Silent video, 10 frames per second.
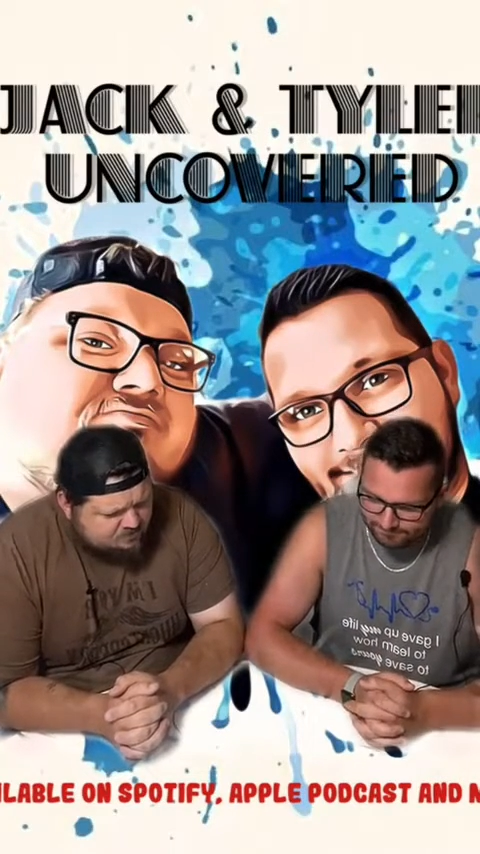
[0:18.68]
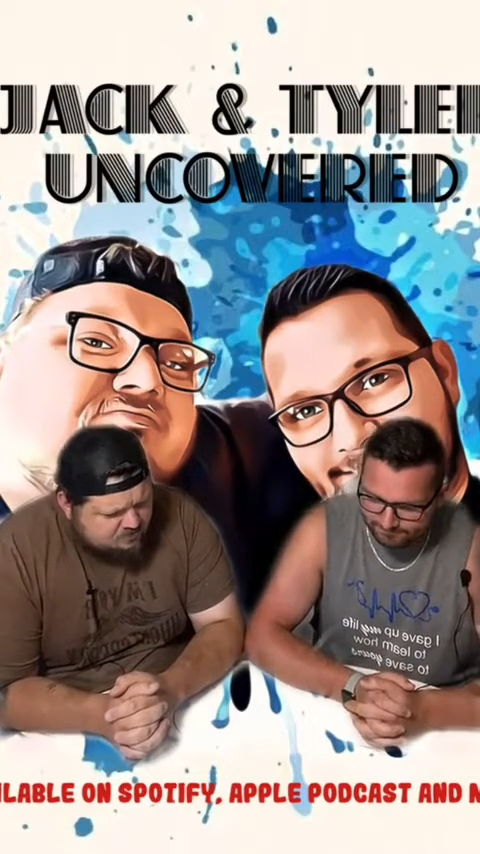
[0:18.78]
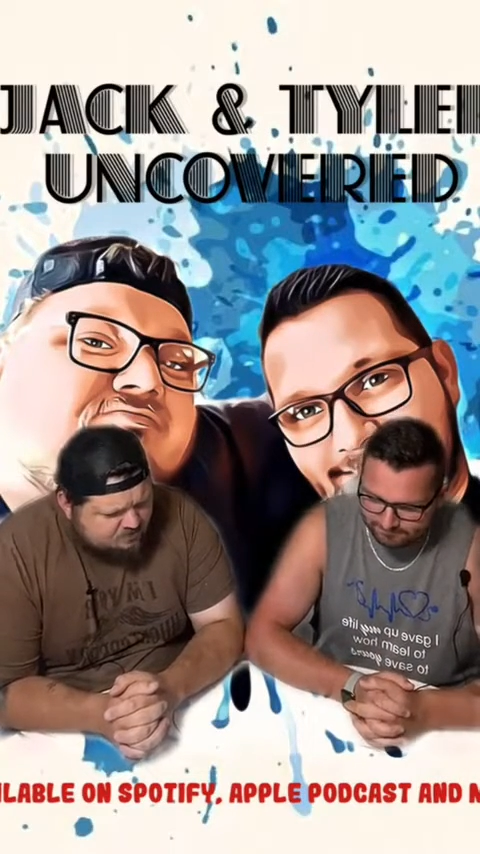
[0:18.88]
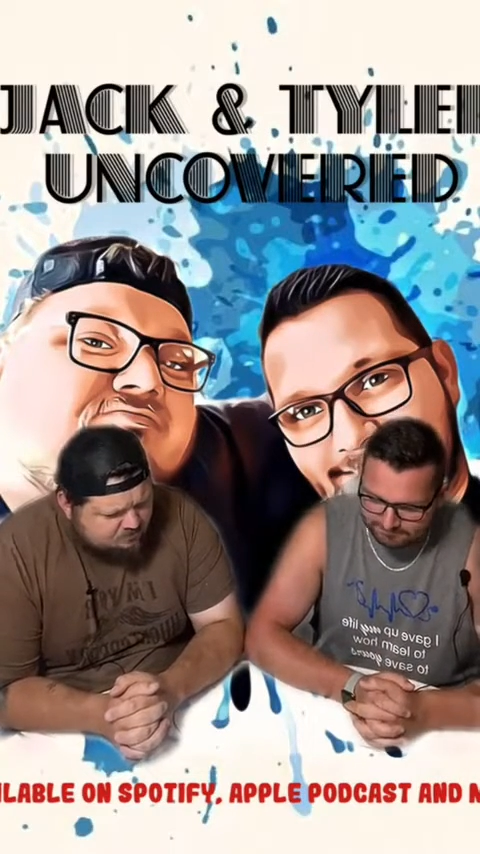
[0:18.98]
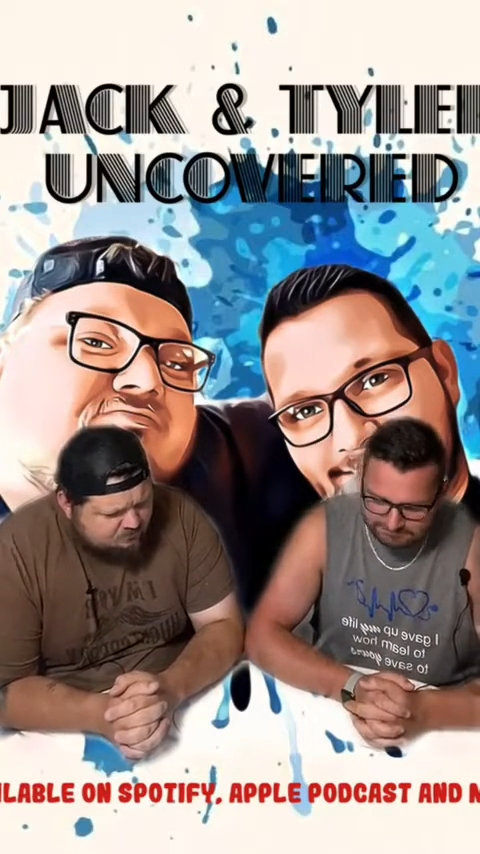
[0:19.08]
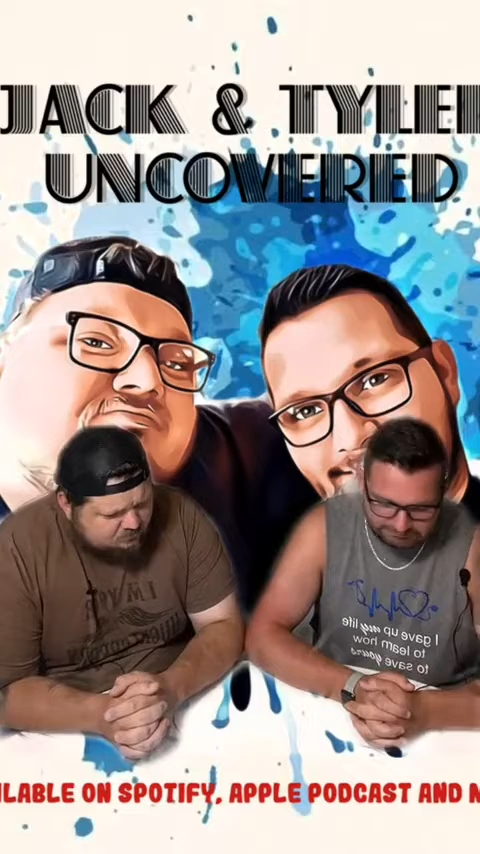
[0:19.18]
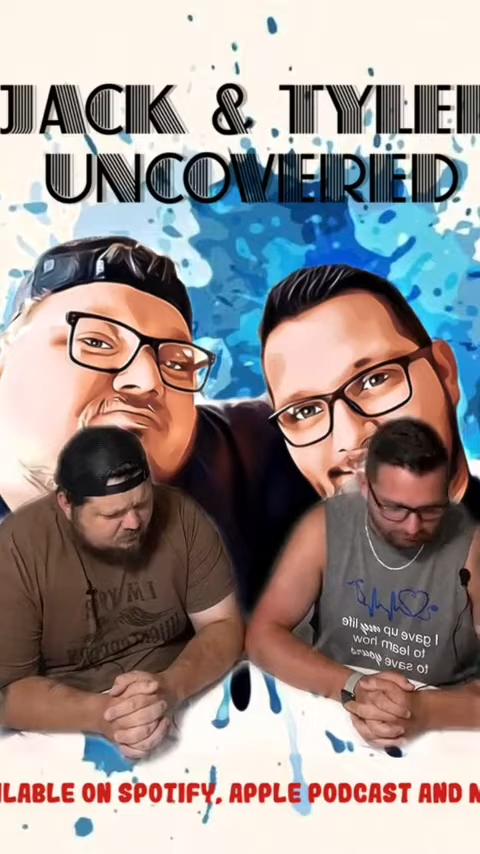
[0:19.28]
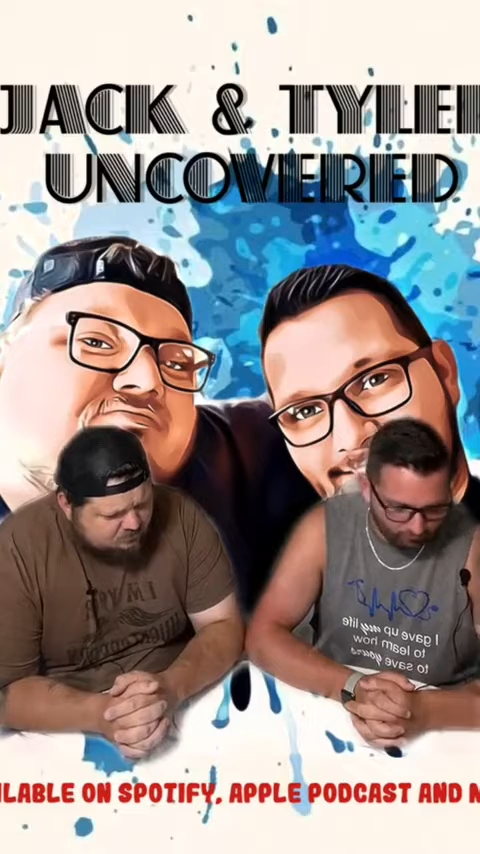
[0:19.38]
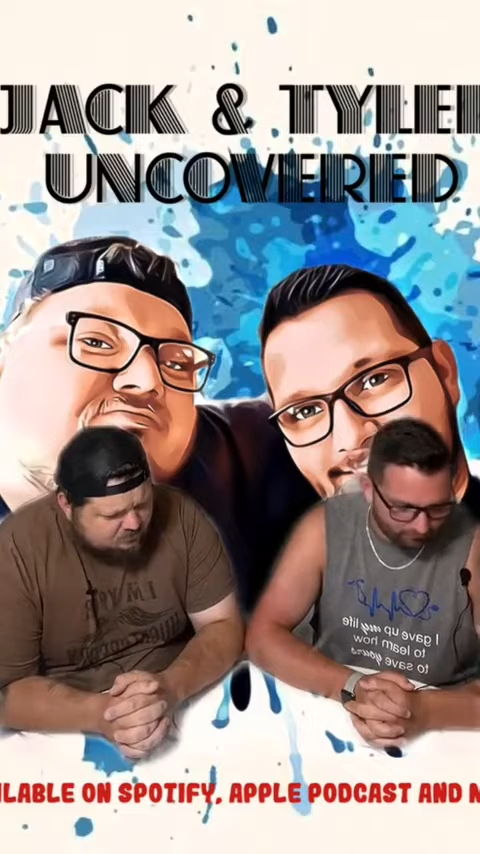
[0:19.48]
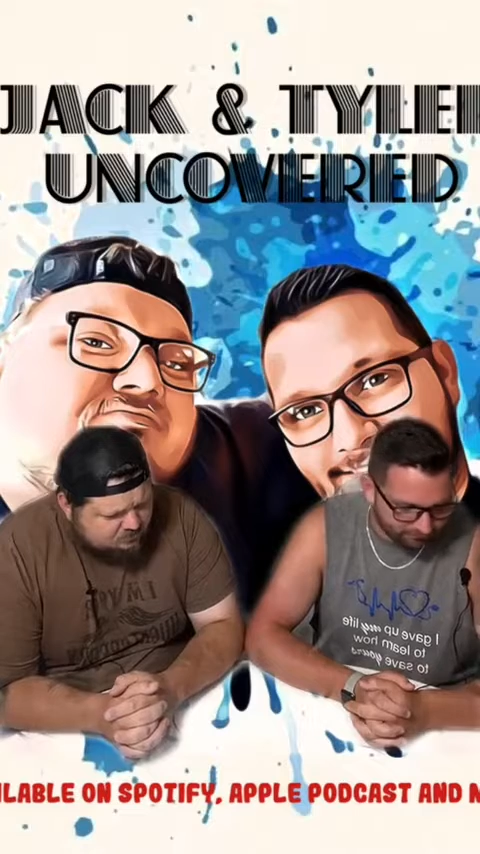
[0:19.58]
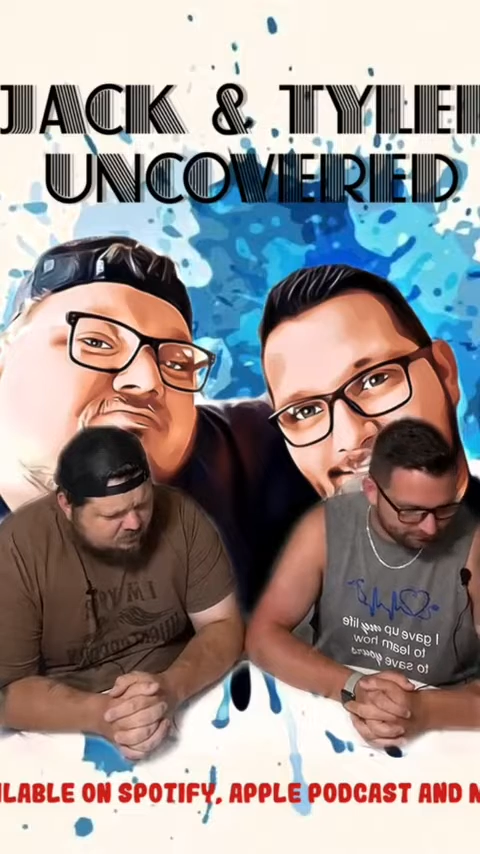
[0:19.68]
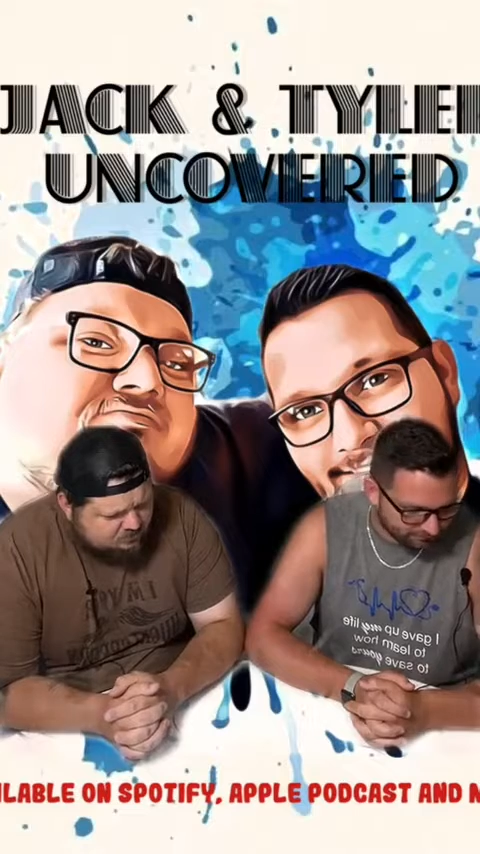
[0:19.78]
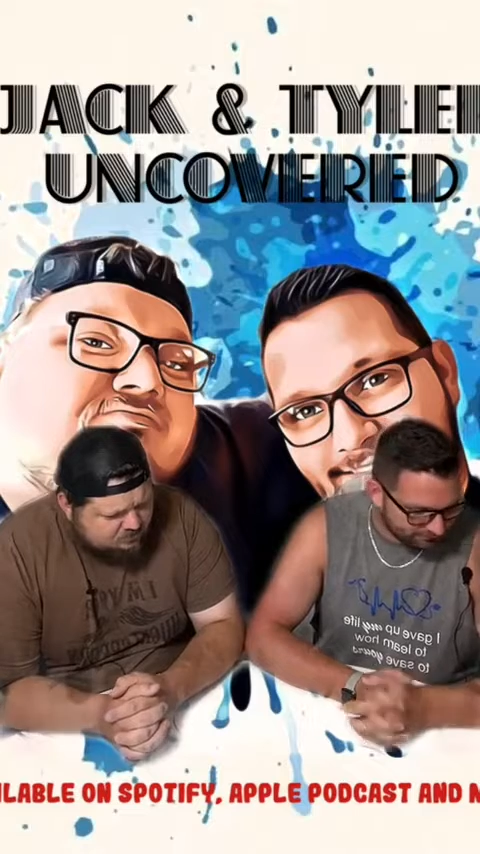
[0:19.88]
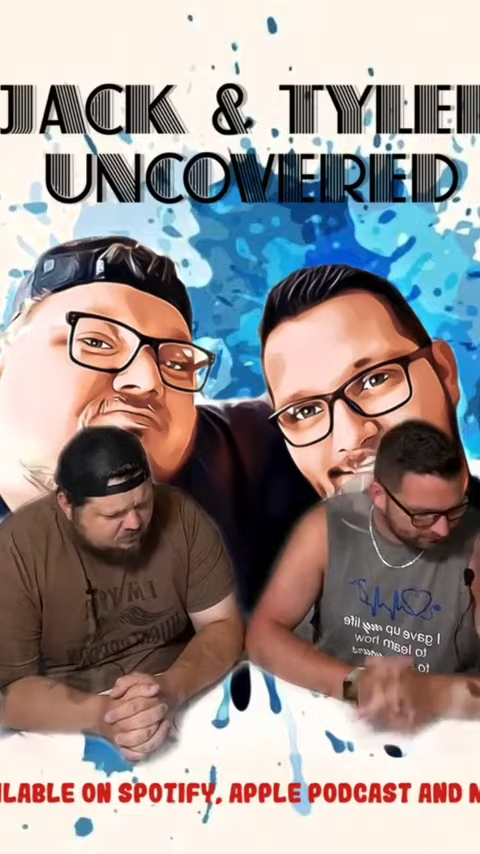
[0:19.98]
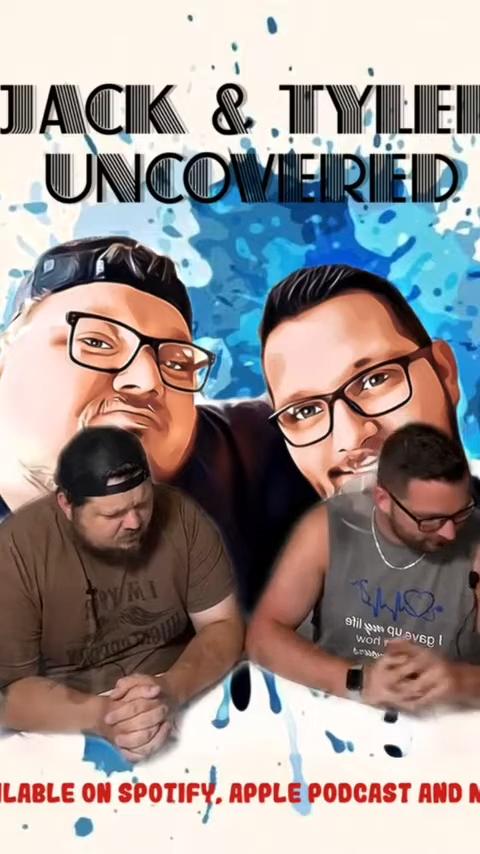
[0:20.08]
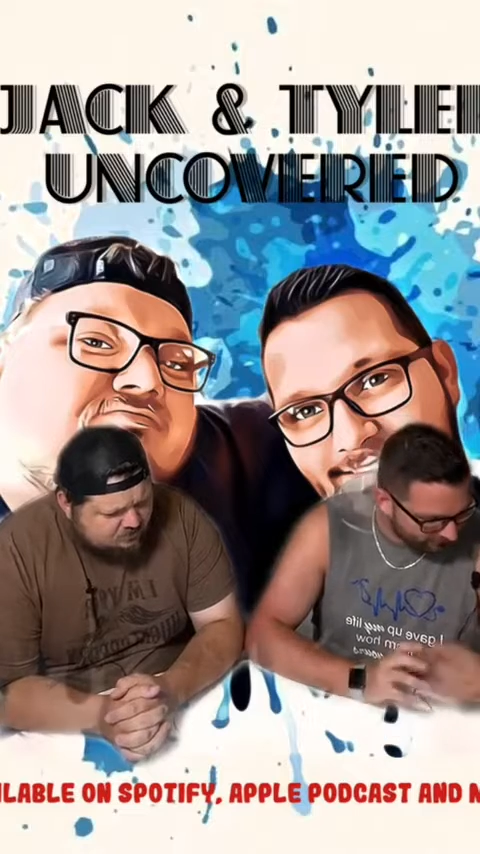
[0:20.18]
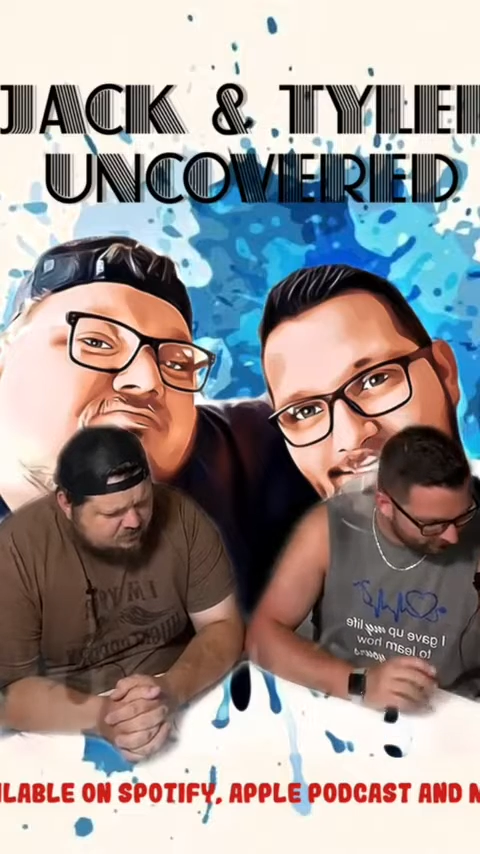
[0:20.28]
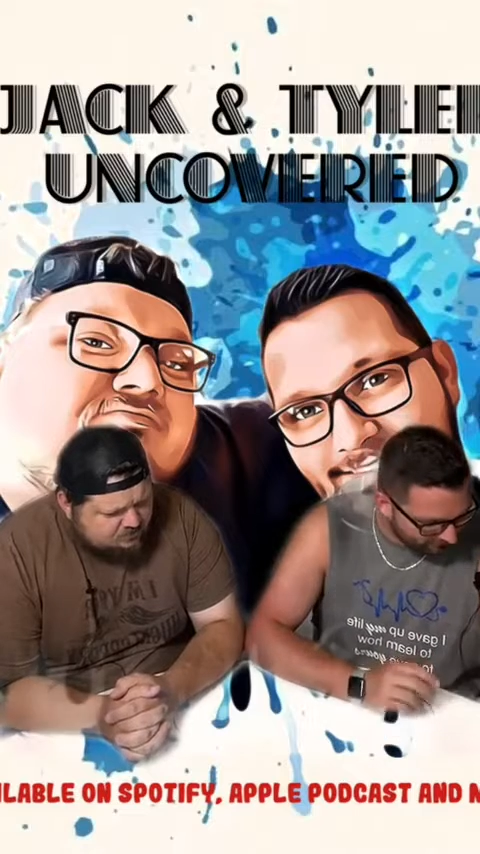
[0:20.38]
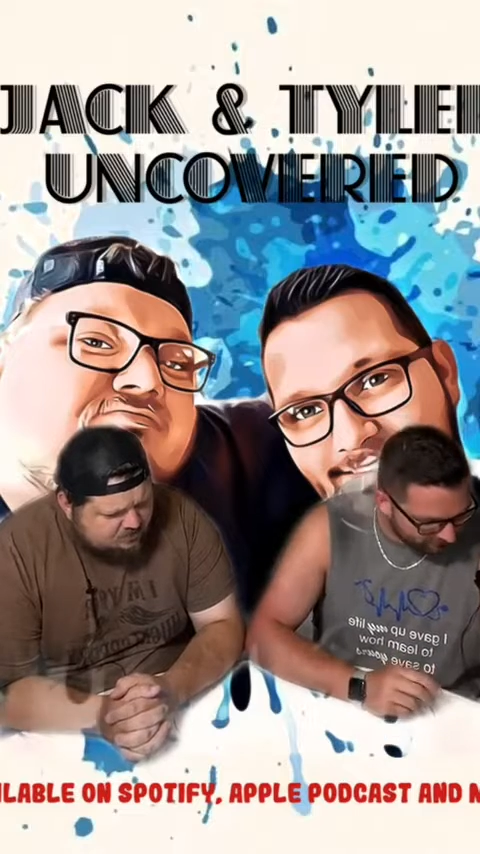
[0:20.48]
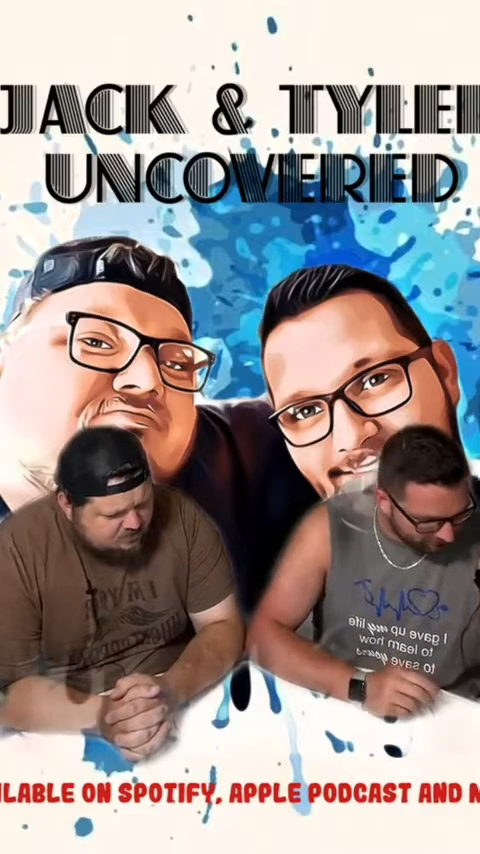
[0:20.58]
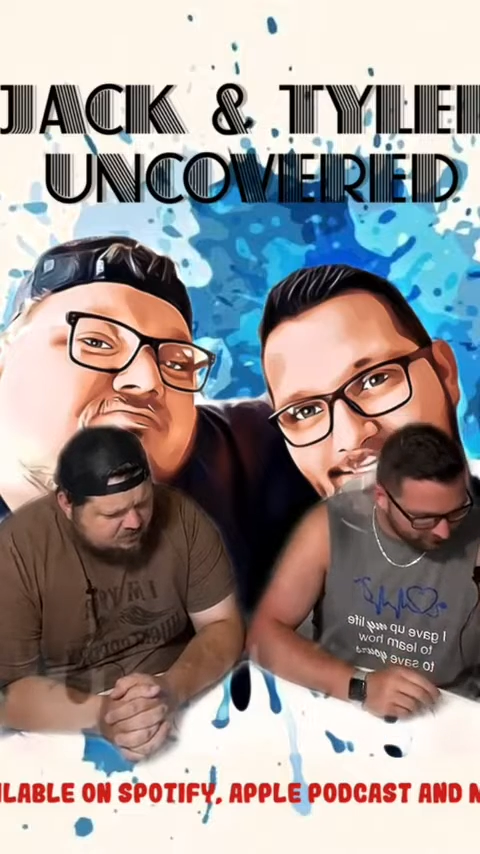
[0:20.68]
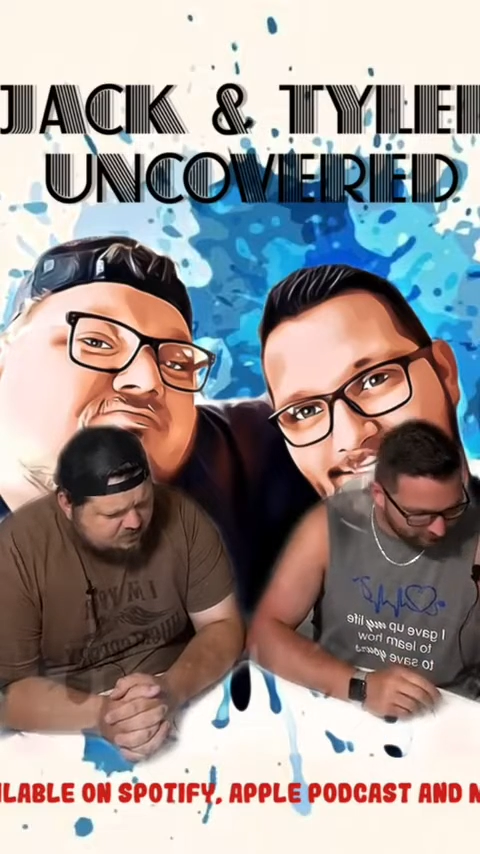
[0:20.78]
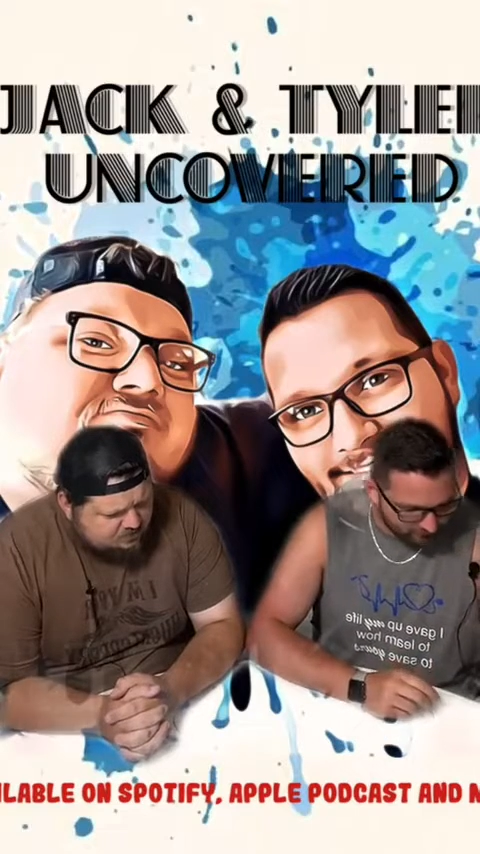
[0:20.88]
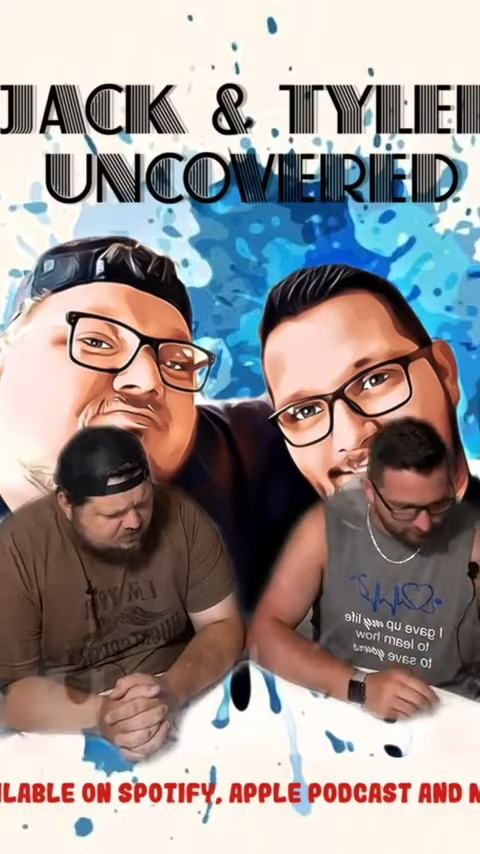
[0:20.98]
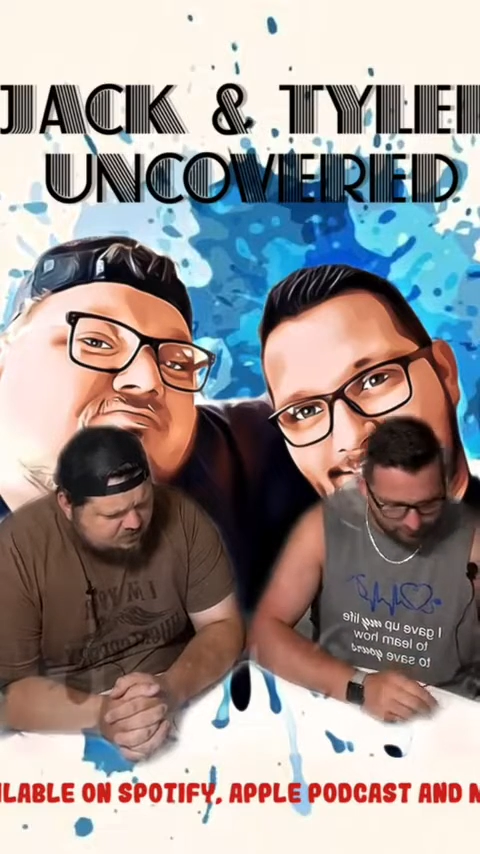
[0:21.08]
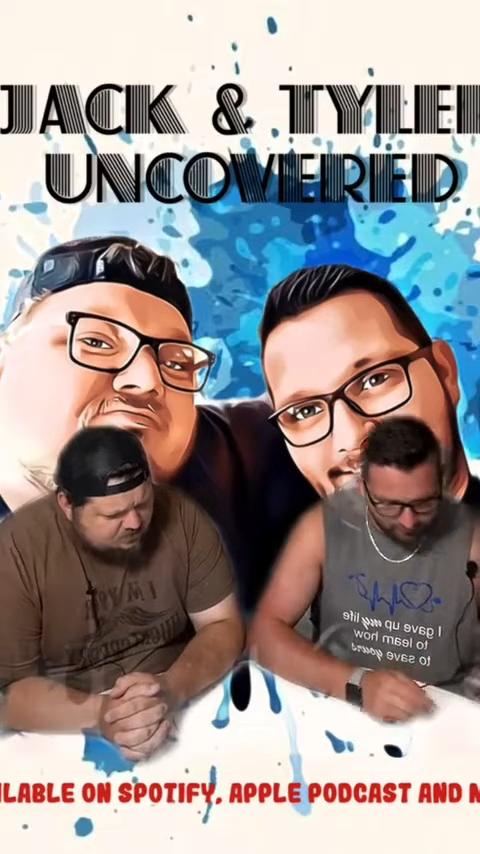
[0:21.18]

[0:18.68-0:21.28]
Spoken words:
So, today